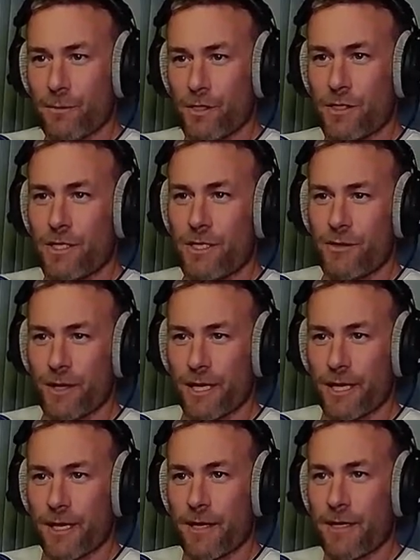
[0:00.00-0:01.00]
was
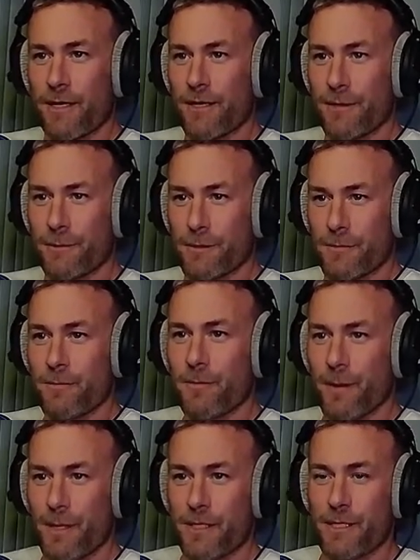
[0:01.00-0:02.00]
drinking he's
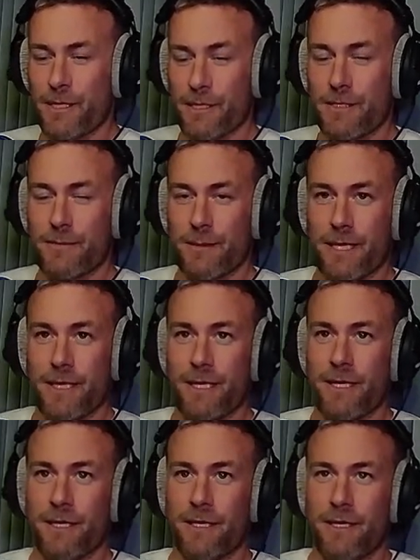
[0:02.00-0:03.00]
a
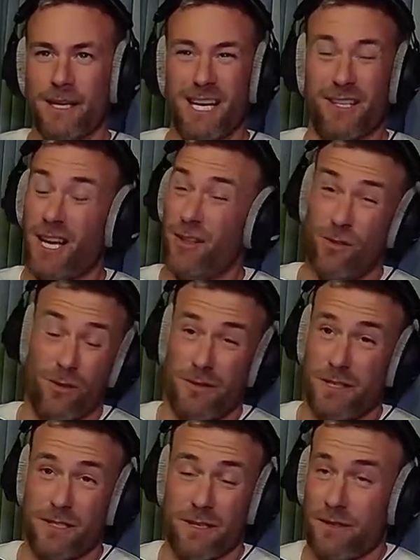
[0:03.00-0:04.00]
sommelier. I don't know
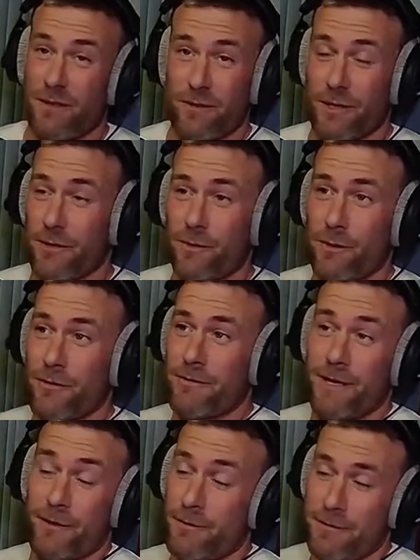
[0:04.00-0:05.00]
if he is. I don't know how
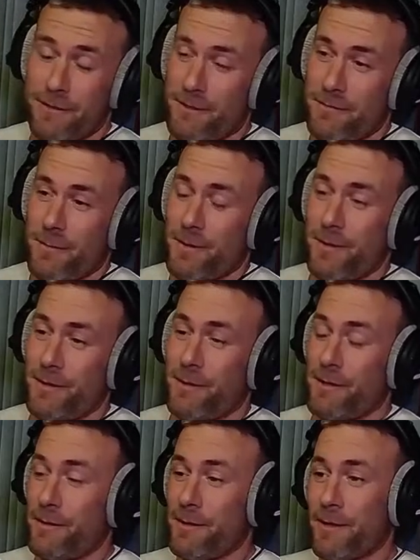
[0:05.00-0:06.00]
qualified, or if he's
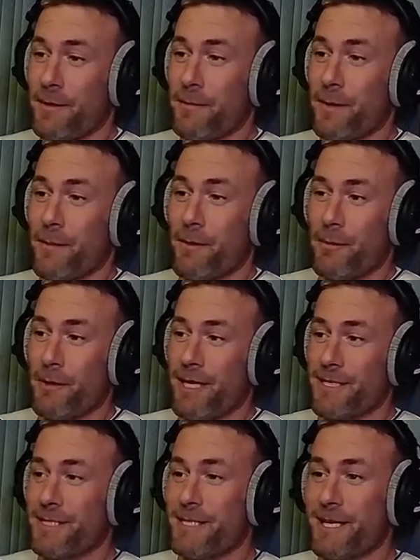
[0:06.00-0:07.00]
he probably
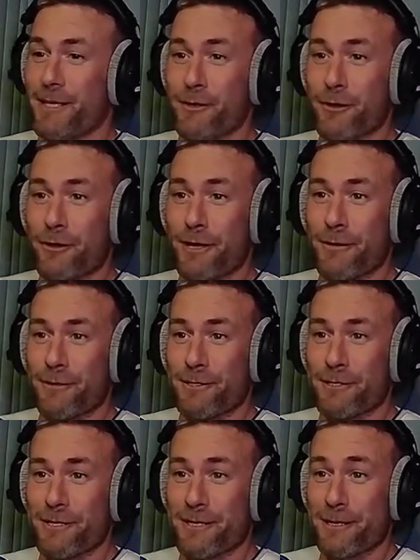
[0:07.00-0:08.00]
hasn't taken your crown
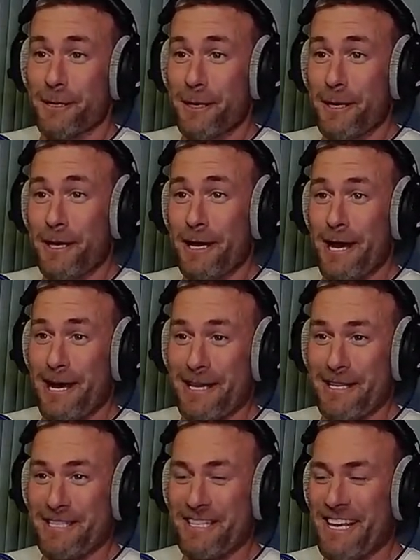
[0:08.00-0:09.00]
as the
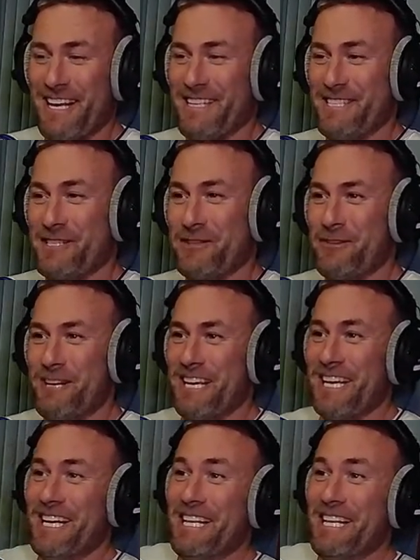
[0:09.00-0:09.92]
highest scoring.